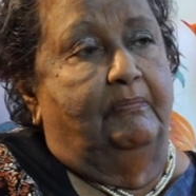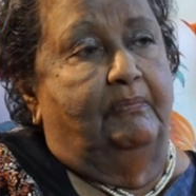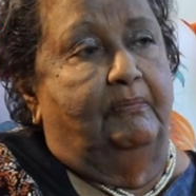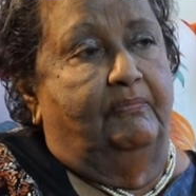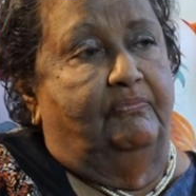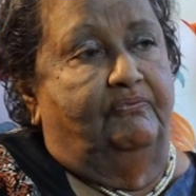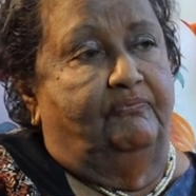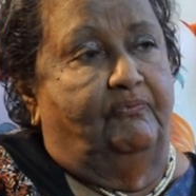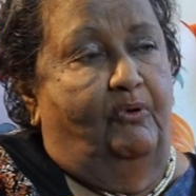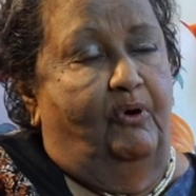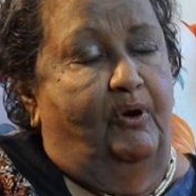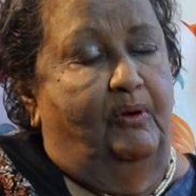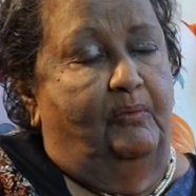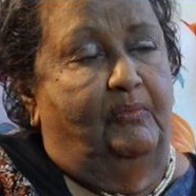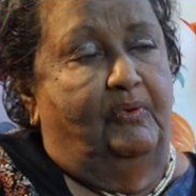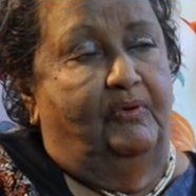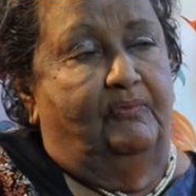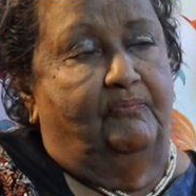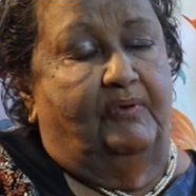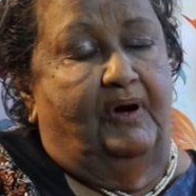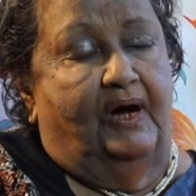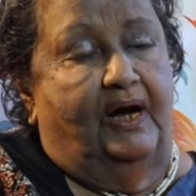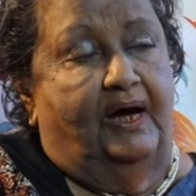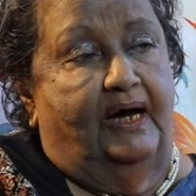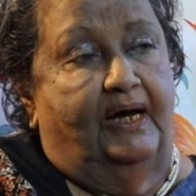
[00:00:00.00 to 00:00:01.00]
form of
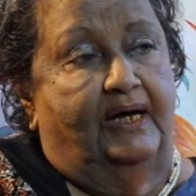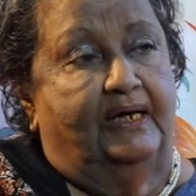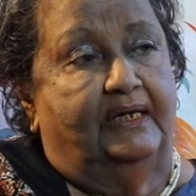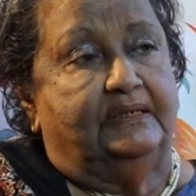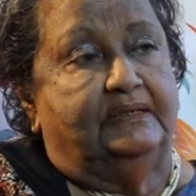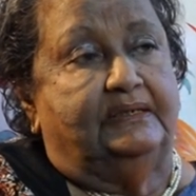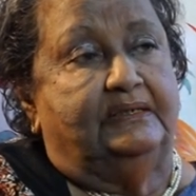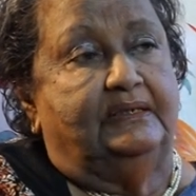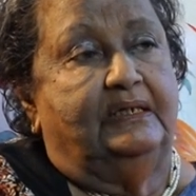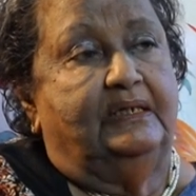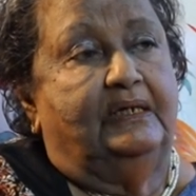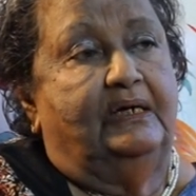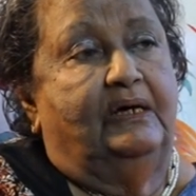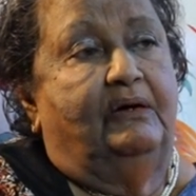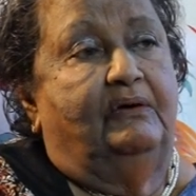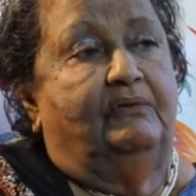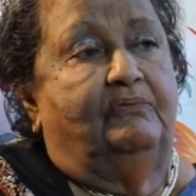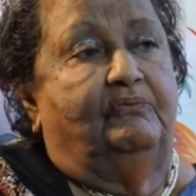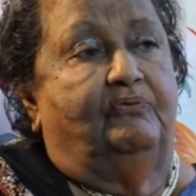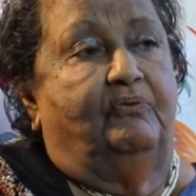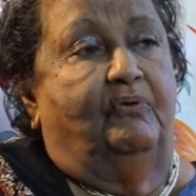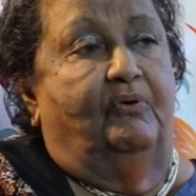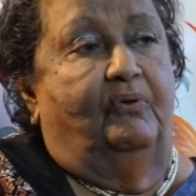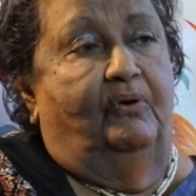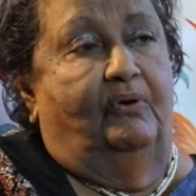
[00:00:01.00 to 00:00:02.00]
art
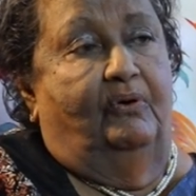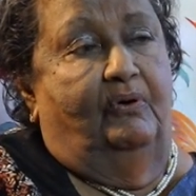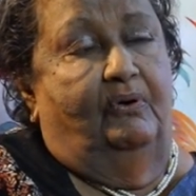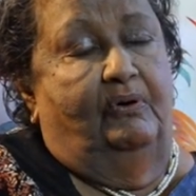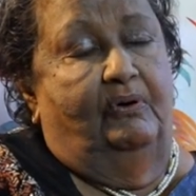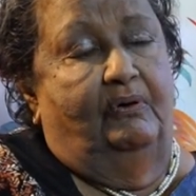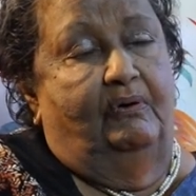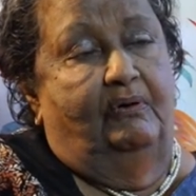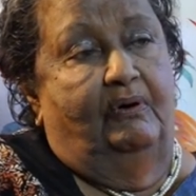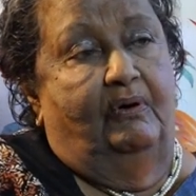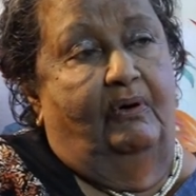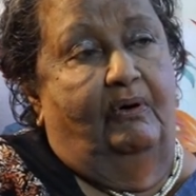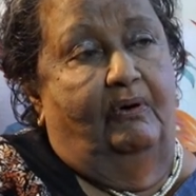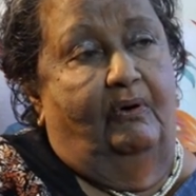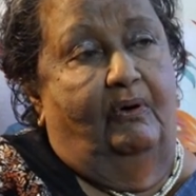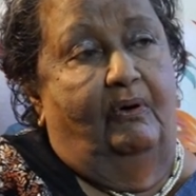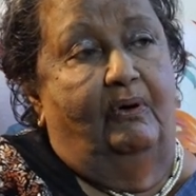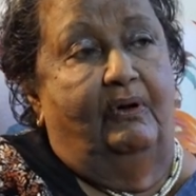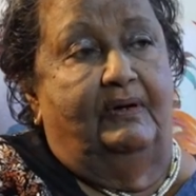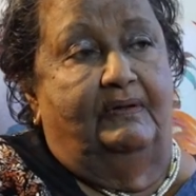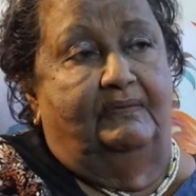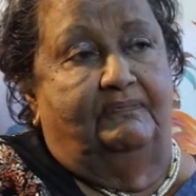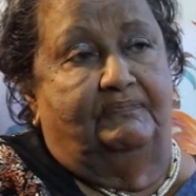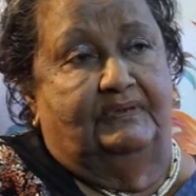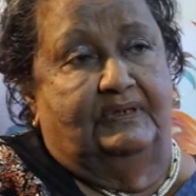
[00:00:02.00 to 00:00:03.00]
for
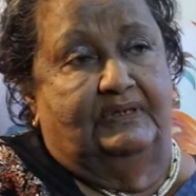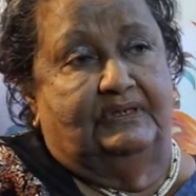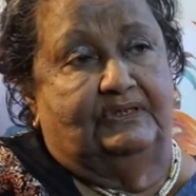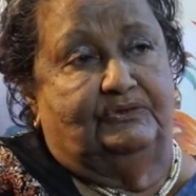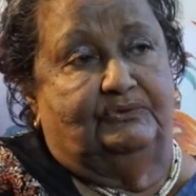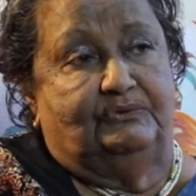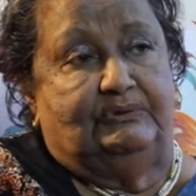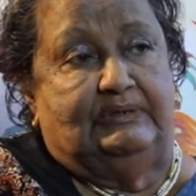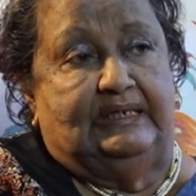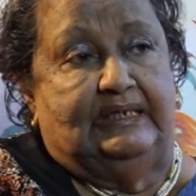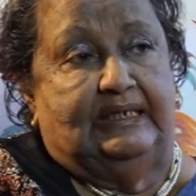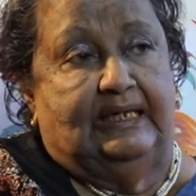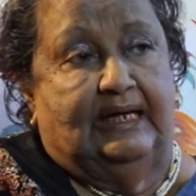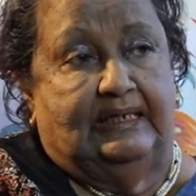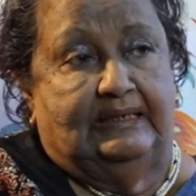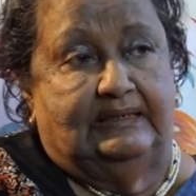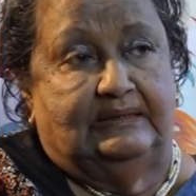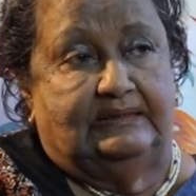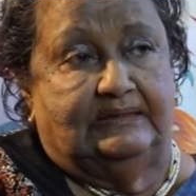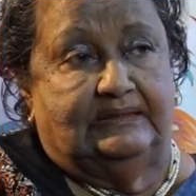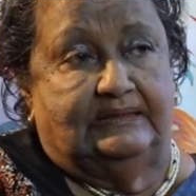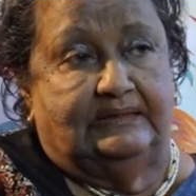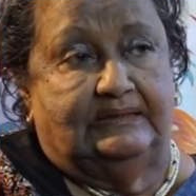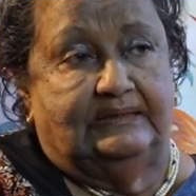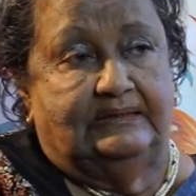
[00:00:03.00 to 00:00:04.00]
all of us to indulge
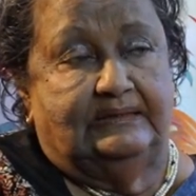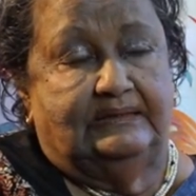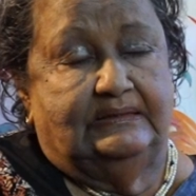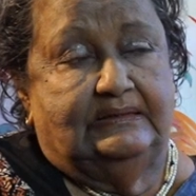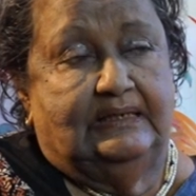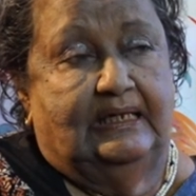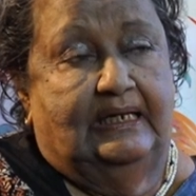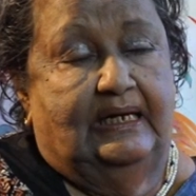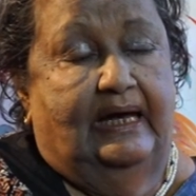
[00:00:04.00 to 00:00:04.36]
in.